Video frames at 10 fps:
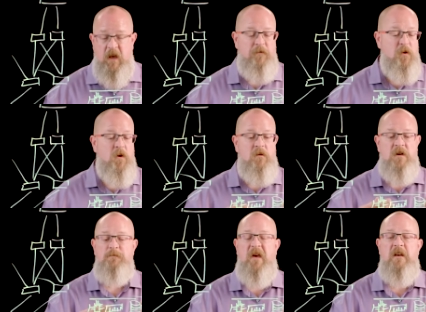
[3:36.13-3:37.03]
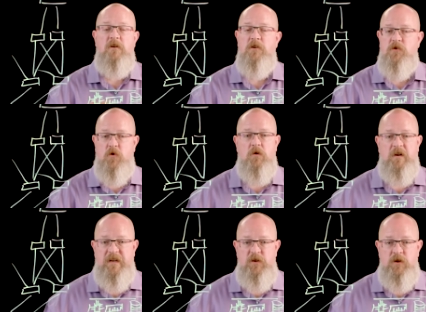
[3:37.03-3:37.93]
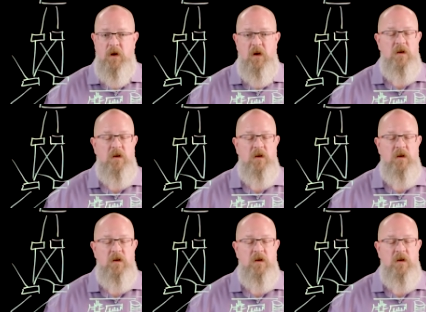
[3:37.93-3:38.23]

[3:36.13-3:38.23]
If you want to expand your storage,